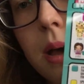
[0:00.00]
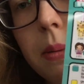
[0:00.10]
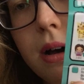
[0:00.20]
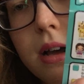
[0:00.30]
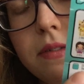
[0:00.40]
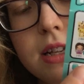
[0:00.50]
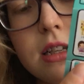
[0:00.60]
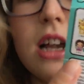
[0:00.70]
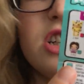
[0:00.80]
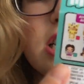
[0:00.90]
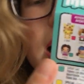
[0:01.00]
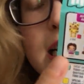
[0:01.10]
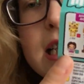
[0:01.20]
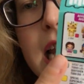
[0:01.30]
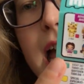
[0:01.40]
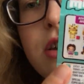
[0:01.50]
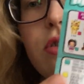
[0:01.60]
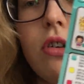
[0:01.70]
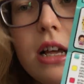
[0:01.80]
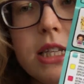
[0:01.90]
about if it's like just like a
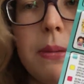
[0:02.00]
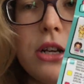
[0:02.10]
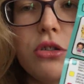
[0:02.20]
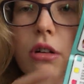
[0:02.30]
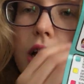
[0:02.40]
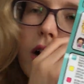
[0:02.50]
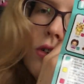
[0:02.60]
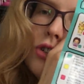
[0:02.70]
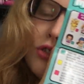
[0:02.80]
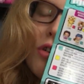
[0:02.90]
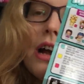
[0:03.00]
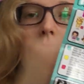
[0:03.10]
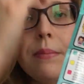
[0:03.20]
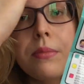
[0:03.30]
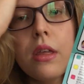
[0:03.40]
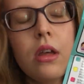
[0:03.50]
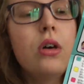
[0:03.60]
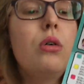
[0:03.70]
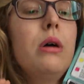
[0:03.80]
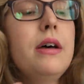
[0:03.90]
standard or like special, or like ultra rare
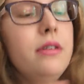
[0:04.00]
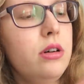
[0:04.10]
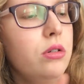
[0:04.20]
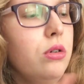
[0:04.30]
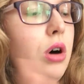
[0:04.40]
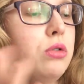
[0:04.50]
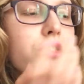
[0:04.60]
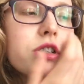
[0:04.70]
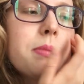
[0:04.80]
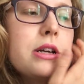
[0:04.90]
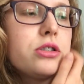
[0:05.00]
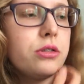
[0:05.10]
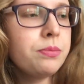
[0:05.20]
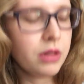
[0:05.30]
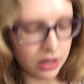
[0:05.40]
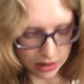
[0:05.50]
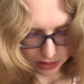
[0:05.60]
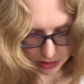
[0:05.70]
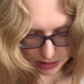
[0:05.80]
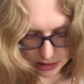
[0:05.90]
or whatever, or ultra special.
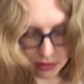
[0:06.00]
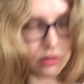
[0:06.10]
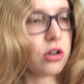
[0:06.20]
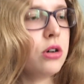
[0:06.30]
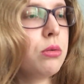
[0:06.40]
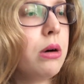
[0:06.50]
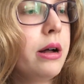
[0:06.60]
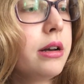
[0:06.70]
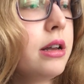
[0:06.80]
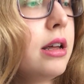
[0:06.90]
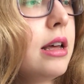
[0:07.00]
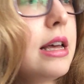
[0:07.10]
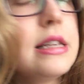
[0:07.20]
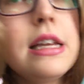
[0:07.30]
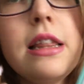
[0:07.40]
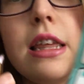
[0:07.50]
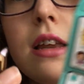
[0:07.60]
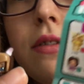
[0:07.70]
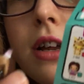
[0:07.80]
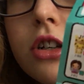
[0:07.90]
So this little dog one is in
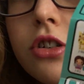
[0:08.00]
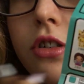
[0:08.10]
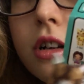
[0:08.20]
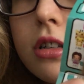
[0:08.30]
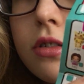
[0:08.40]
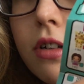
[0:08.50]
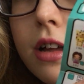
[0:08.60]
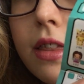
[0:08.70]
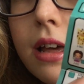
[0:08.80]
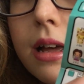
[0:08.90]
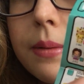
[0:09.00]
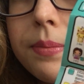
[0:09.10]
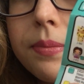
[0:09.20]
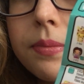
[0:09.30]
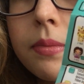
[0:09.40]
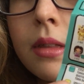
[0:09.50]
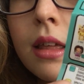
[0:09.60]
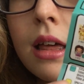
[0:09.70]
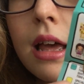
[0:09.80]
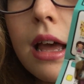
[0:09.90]
the adventurous right there.
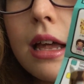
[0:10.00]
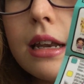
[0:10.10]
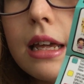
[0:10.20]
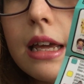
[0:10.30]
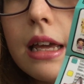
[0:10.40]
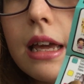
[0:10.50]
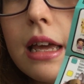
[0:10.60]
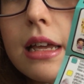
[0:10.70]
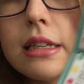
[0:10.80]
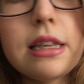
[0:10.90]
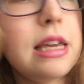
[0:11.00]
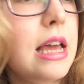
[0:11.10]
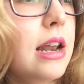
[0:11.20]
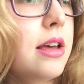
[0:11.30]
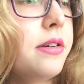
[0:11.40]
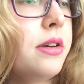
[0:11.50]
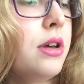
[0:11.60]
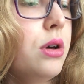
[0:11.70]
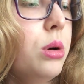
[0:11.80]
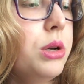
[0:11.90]
And he is yellow,
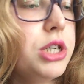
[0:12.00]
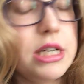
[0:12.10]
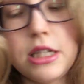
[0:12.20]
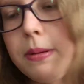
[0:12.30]
which is